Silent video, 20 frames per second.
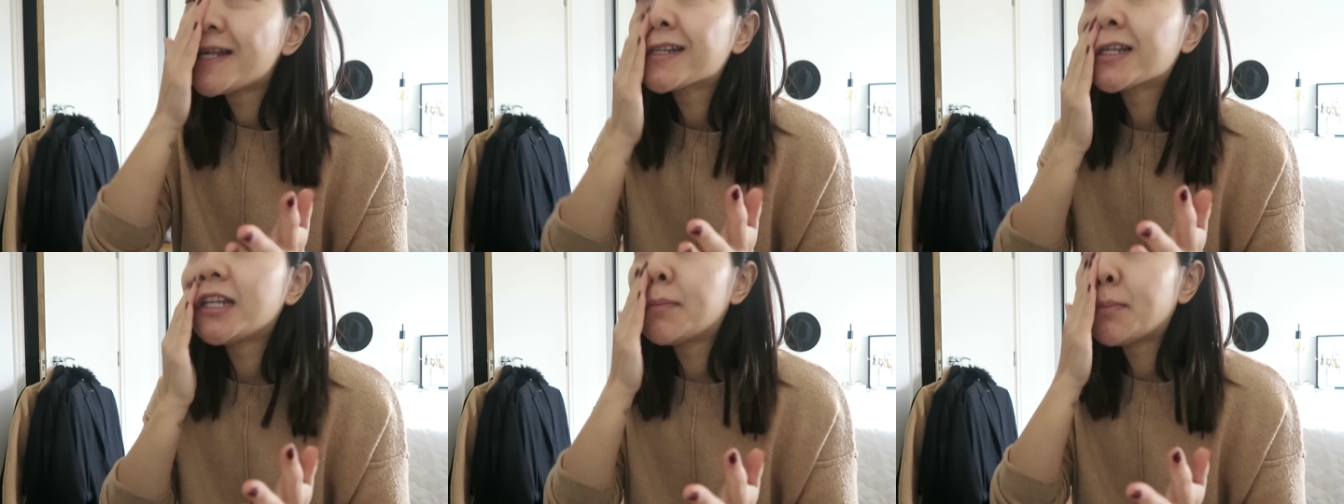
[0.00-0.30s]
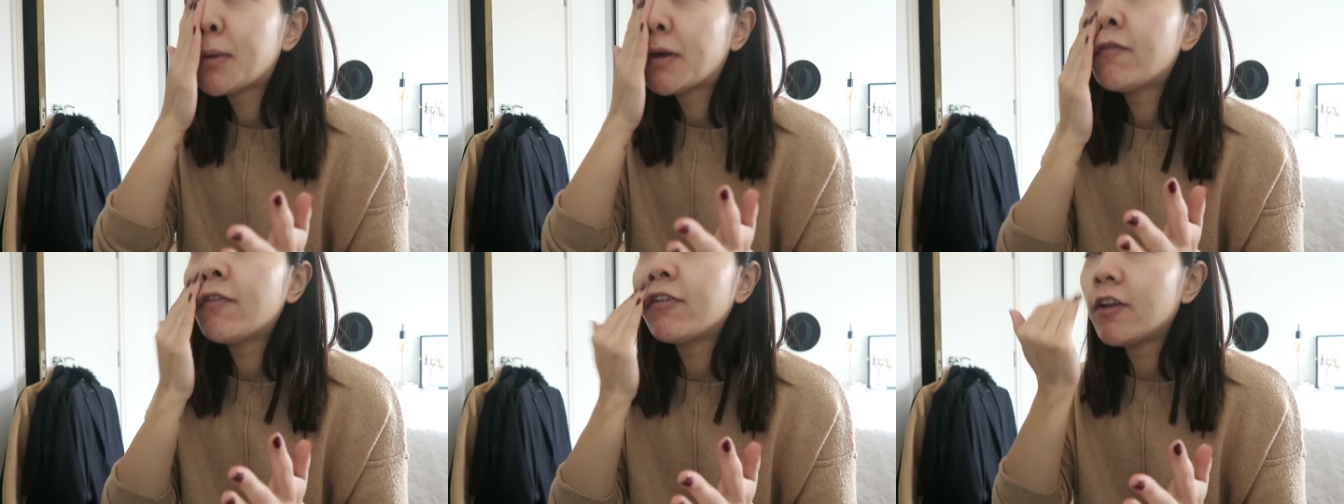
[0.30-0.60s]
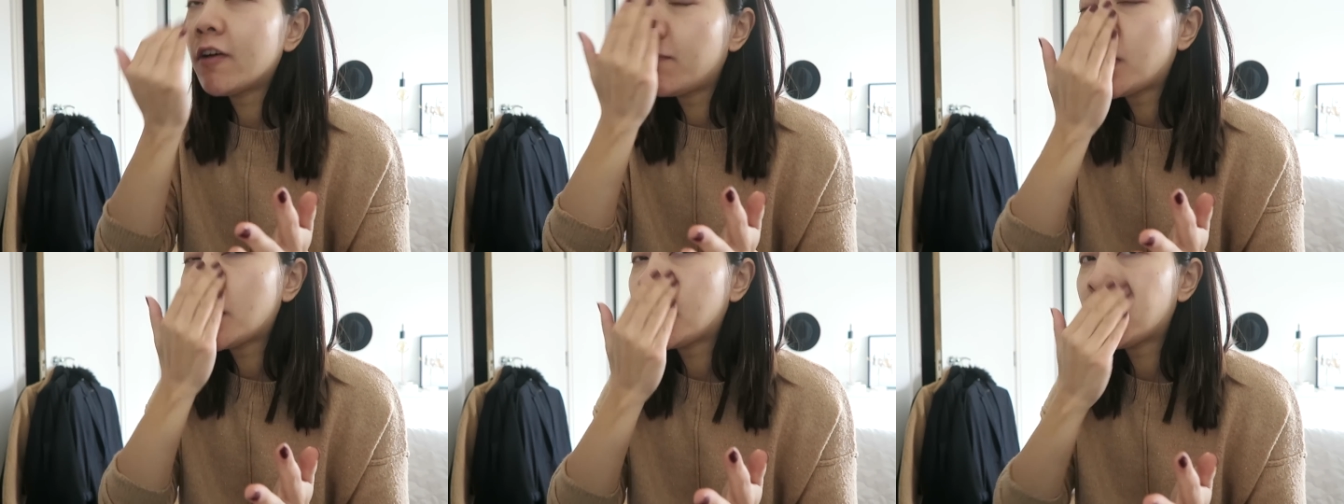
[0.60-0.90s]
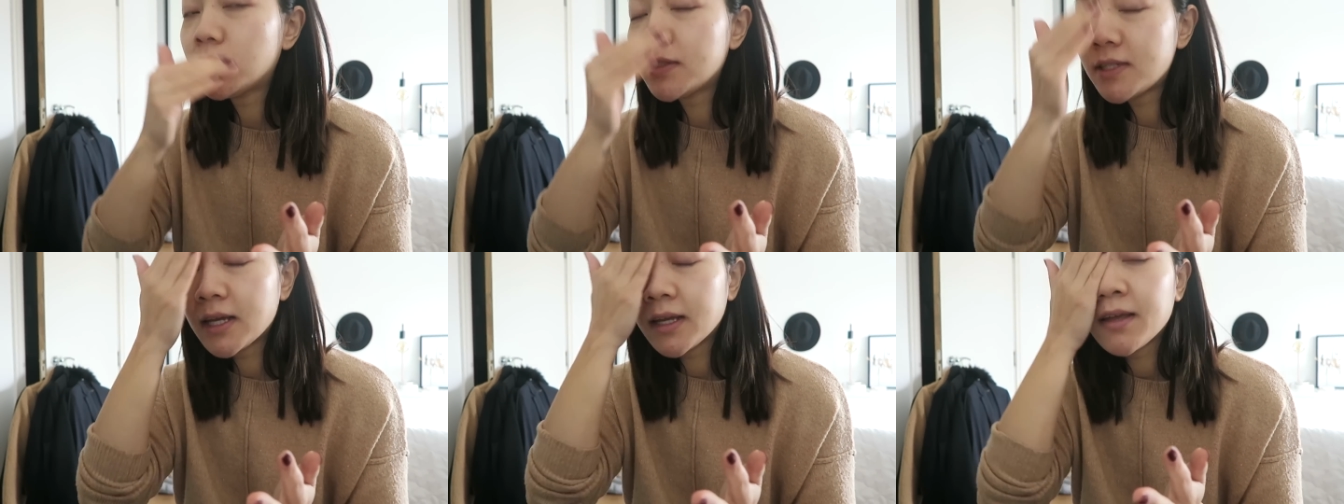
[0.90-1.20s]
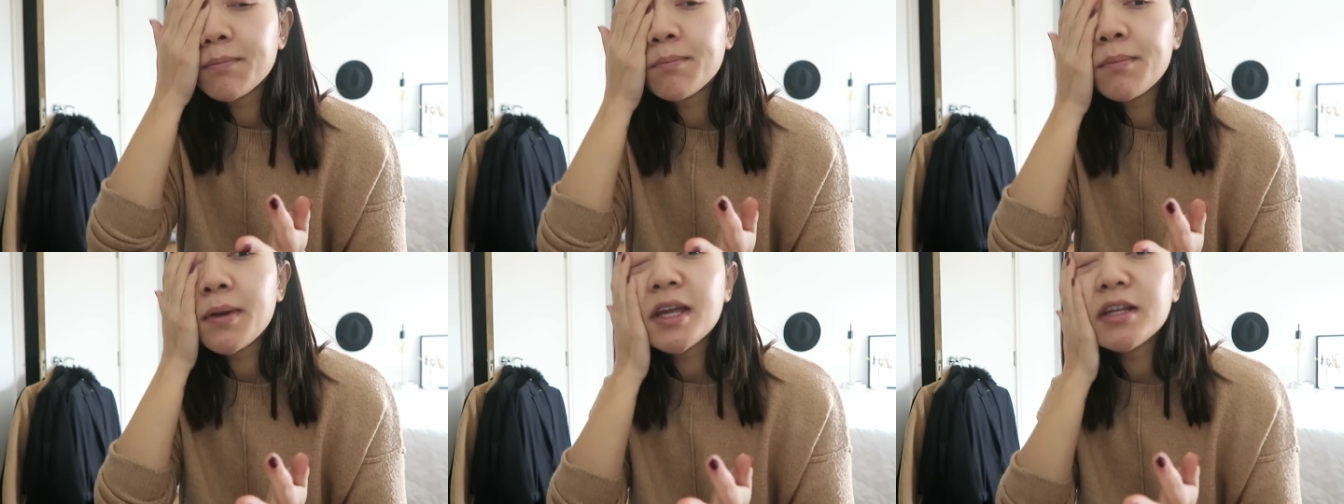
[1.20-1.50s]
it's going to be full of people
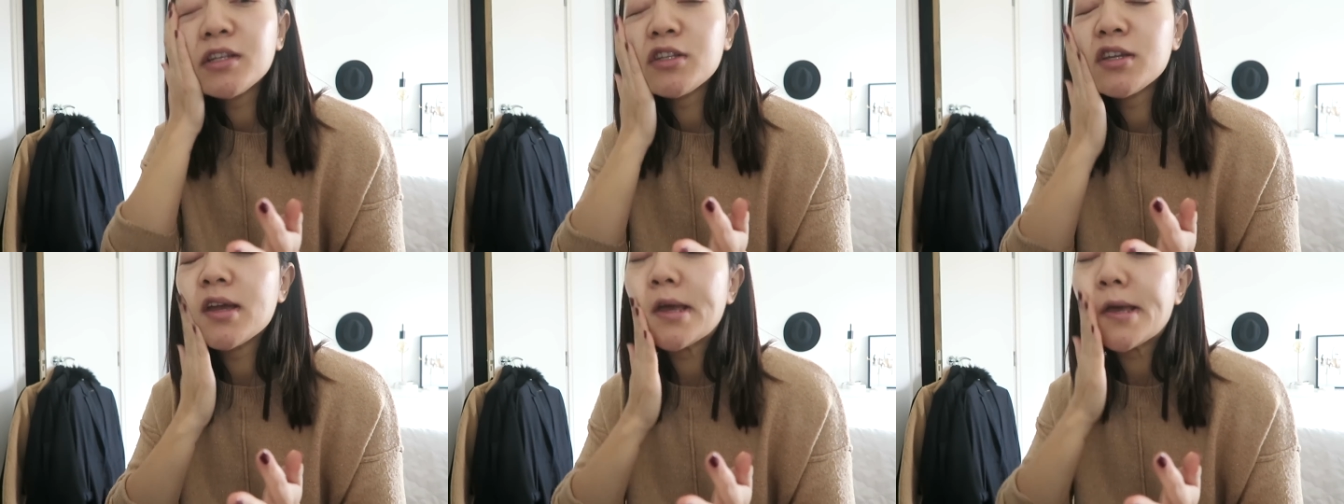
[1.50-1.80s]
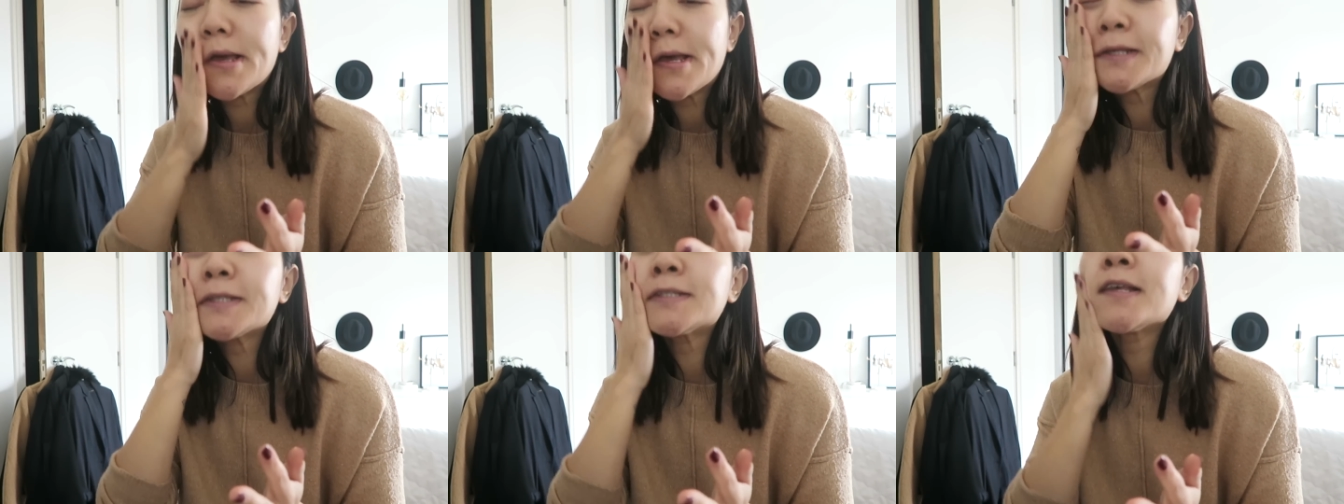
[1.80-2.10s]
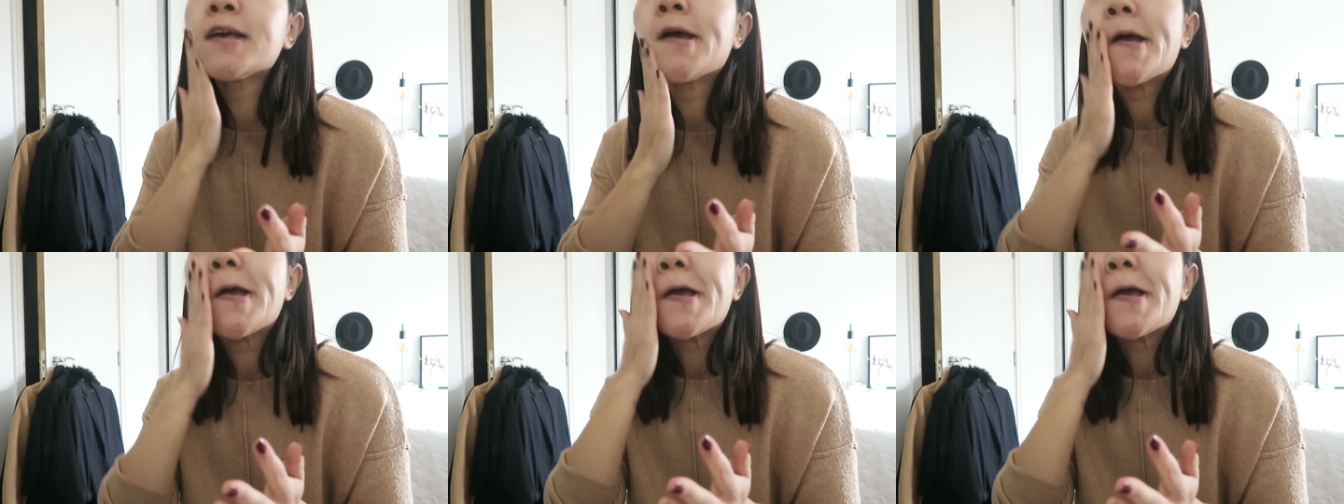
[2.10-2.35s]
taking pictures